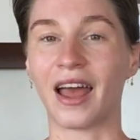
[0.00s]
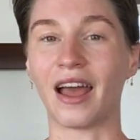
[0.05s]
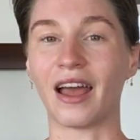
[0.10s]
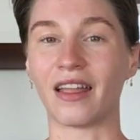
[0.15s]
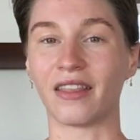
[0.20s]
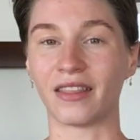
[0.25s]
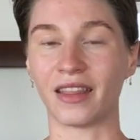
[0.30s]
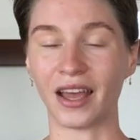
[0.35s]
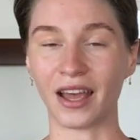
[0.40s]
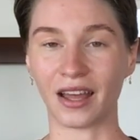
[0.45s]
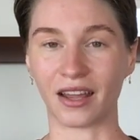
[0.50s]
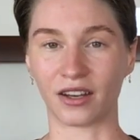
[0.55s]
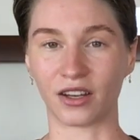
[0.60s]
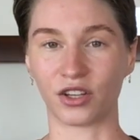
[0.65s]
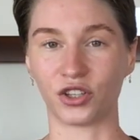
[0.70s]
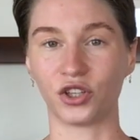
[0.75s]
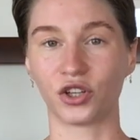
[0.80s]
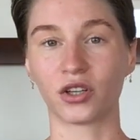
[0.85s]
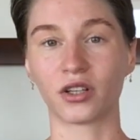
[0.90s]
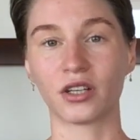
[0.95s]
And
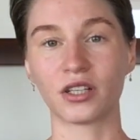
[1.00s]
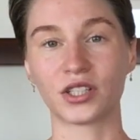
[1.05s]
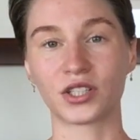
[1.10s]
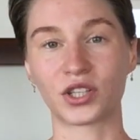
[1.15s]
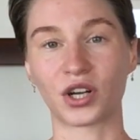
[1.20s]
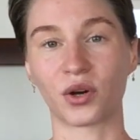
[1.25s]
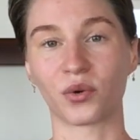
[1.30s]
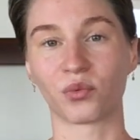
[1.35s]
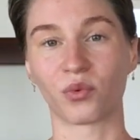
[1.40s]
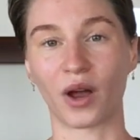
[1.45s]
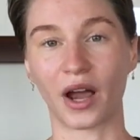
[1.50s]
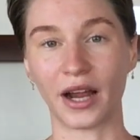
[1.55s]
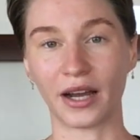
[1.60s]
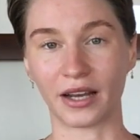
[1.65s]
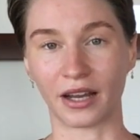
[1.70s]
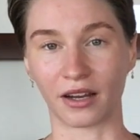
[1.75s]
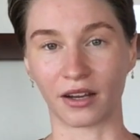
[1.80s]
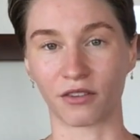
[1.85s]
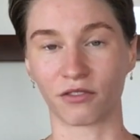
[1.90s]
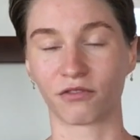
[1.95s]
then you're gonna start
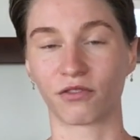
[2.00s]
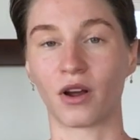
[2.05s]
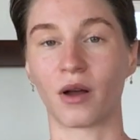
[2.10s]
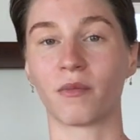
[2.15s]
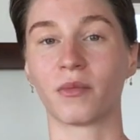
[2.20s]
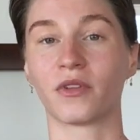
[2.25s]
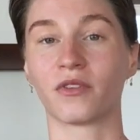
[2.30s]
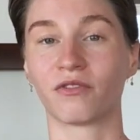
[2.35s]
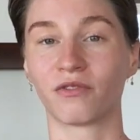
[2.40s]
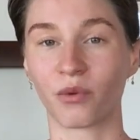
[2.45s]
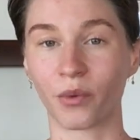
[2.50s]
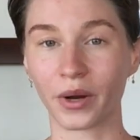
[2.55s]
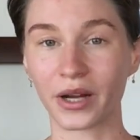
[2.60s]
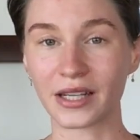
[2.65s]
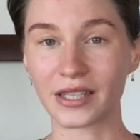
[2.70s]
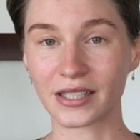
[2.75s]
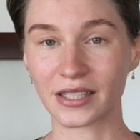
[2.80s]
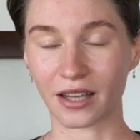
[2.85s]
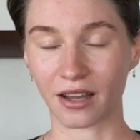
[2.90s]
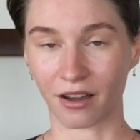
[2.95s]
writing from the
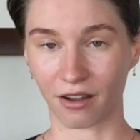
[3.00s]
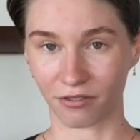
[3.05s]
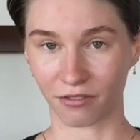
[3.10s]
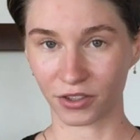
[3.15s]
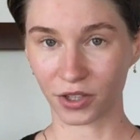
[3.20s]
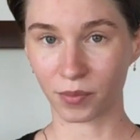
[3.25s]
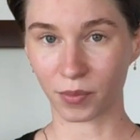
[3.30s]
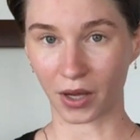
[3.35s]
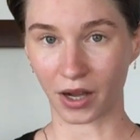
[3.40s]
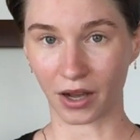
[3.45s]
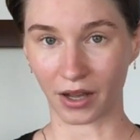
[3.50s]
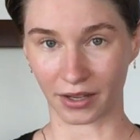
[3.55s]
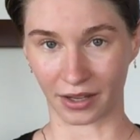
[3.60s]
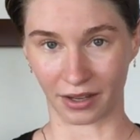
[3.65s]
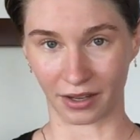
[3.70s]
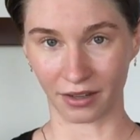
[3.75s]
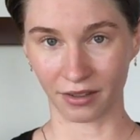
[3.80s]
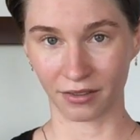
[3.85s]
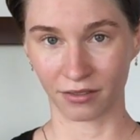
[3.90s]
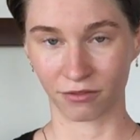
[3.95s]
voice of your
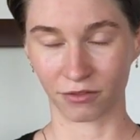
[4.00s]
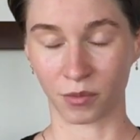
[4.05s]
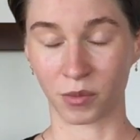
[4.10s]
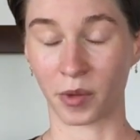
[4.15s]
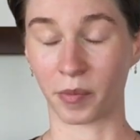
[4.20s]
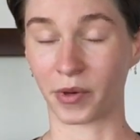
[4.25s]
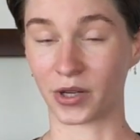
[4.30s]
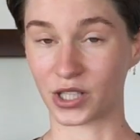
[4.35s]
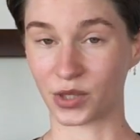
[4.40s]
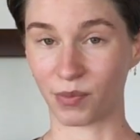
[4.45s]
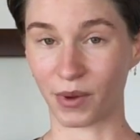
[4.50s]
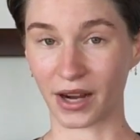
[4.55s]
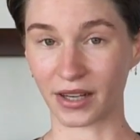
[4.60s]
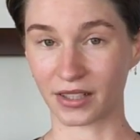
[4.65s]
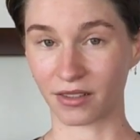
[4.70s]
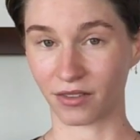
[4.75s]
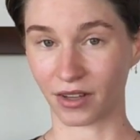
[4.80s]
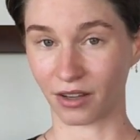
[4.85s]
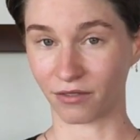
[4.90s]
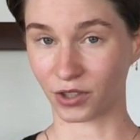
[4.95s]
body, from the
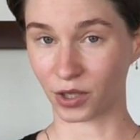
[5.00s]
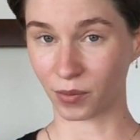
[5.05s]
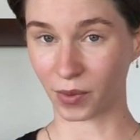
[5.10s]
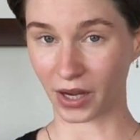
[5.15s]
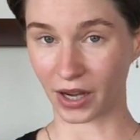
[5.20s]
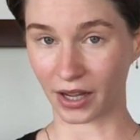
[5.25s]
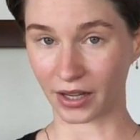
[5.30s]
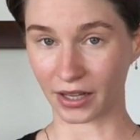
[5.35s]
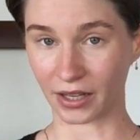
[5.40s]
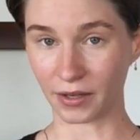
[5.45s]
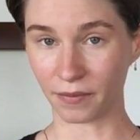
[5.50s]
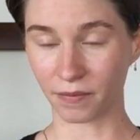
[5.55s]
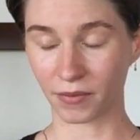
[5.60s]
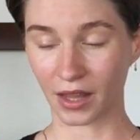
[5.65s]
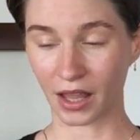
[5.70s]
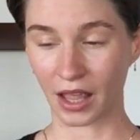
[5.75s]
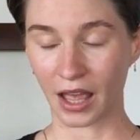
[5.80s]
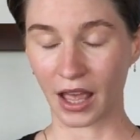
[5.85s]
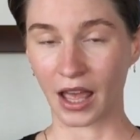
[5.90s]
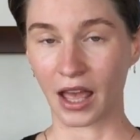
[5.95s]
perspective of your body,
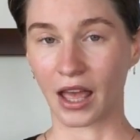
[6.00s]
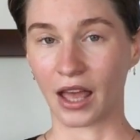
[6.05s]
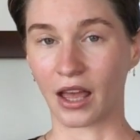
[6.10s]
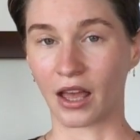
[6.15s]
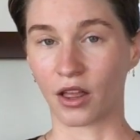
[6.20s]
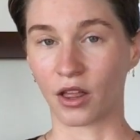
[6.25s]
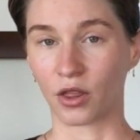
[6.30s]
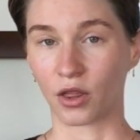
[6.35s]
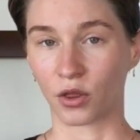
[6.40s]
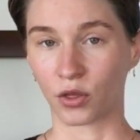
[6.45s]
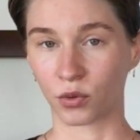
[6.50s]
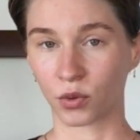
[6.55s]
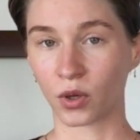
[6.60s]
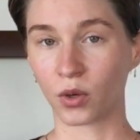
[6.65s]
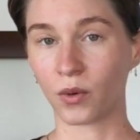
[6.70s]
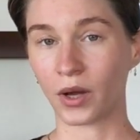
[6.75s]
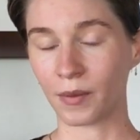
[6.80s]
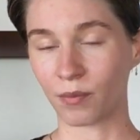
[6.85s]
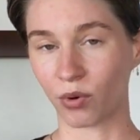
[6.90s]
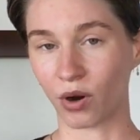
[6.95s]

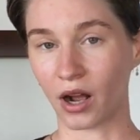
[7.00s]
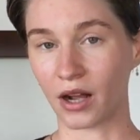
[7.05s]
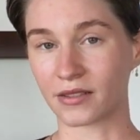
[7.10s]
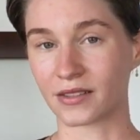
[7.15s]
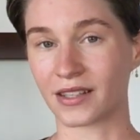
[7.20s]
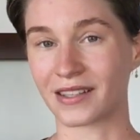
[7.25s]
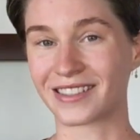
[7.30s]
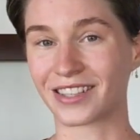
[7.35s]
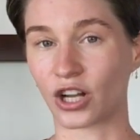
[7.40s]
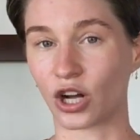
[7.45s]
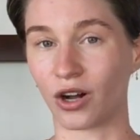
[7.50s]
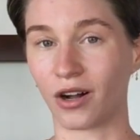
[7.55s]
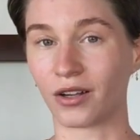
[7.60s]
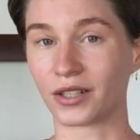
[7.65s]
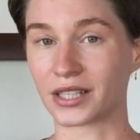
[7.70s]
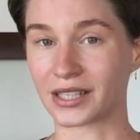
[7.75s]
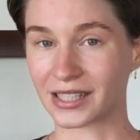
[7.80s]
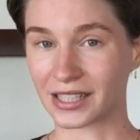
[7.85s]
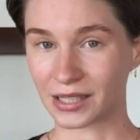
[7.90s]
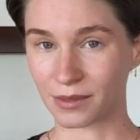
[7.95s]
through a process
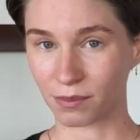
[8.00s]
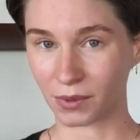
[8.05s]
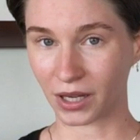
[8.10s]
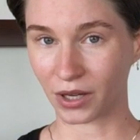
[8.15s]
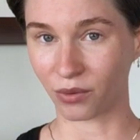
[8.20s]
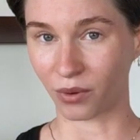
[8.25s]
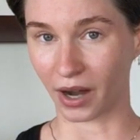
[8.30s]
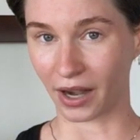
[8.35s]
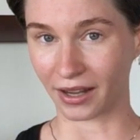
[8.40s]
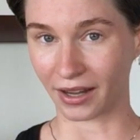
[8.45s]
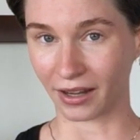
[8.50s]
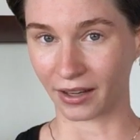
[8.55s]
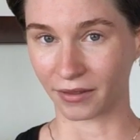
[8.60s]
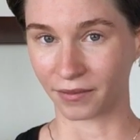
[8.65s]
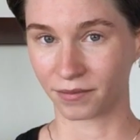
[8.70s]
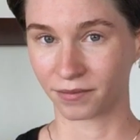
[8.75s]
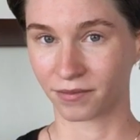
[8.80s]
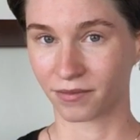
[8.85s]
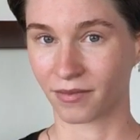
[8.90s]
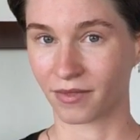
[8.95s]
called speed writing.
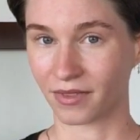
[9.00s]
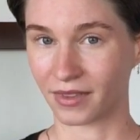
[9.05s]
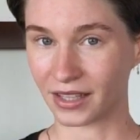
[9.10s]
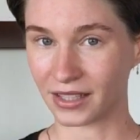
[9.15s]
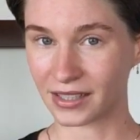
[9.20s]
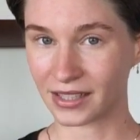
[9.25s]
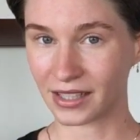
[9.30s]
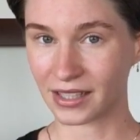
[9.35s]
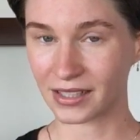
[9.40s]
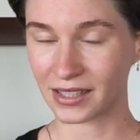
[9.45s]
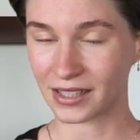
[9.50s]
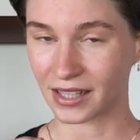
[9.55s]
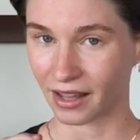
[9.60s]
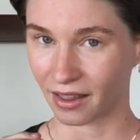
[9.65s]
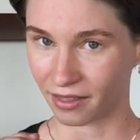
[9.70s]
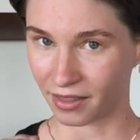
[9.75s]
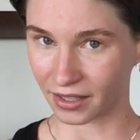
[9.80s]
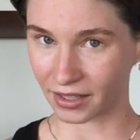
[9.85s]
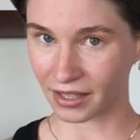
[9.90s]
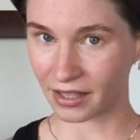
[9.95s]
This is
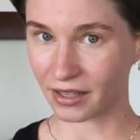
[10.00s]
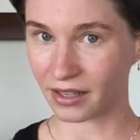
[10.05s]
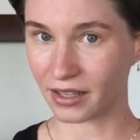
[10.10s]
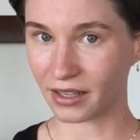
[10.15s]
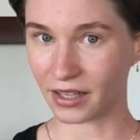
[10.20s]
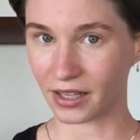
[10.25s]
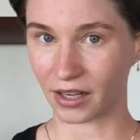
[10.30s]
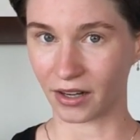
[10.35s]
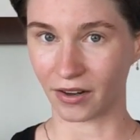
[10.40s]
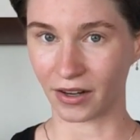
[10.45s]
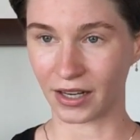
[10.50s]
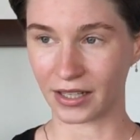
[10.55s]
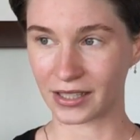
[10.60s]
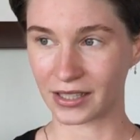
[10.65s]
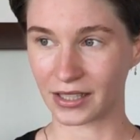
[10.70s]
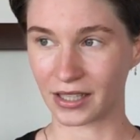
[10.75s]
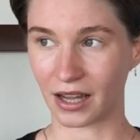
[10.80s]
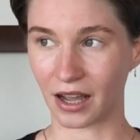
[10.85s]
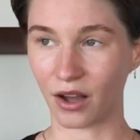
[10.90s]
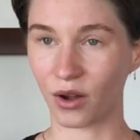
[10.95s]
the key here.
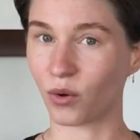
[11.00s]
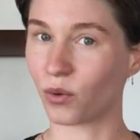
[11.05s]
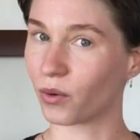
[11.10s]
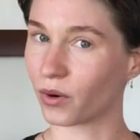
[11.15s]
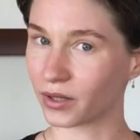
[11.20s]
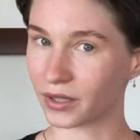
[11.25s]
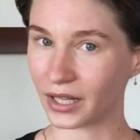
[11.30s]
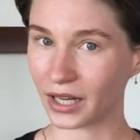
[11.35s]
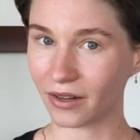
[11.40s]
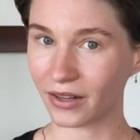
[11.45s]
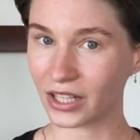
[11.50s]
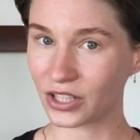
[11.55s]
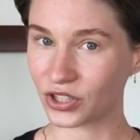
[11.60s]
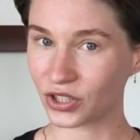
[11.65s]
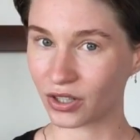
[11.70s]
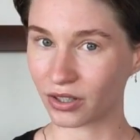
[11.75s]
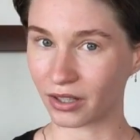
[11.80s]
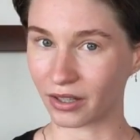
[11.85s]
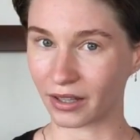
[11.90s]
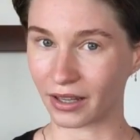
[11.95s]
It's not ordinary
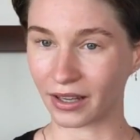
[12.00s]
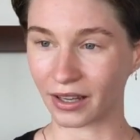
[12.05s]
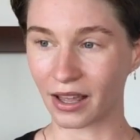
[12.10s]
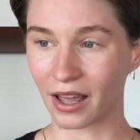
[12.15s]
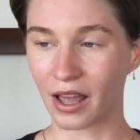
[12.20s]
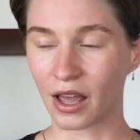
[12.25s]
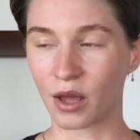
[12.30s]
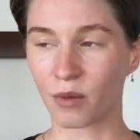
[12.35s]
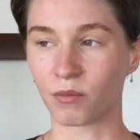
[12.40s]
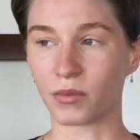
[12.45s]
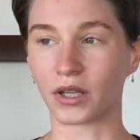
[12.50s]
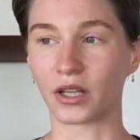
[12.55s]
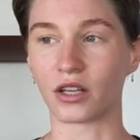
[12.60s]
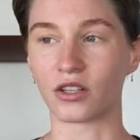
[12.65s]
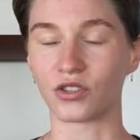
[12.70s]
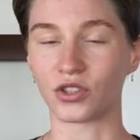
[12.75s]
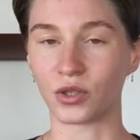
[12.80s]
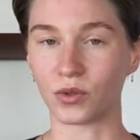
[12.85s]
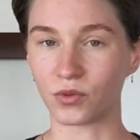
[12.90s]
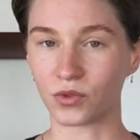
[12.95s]
journaling
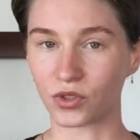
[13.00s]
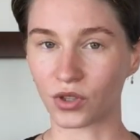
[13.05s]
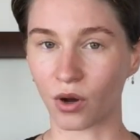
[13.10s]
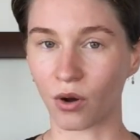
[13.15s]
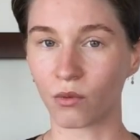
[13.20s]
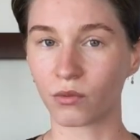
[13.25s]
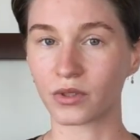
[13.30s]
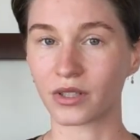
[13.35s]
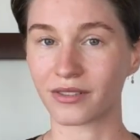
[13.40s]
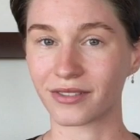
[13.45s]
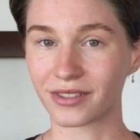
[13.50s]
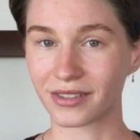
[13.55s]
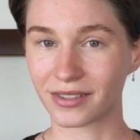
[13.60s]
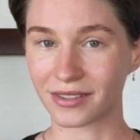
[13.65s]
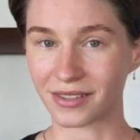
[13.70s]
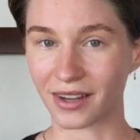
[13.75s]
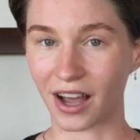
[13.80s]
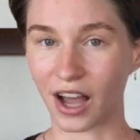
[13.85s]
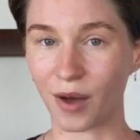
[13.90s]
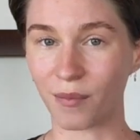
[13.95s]
because you don't
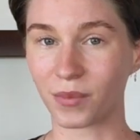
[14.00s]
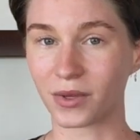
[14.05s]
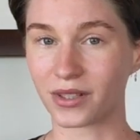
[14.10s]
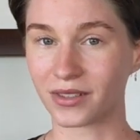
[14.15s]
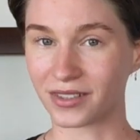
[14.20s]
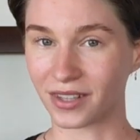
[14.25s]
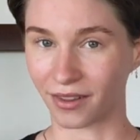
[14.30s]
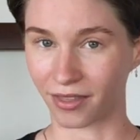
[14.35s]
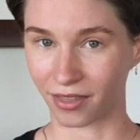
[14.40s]
stop to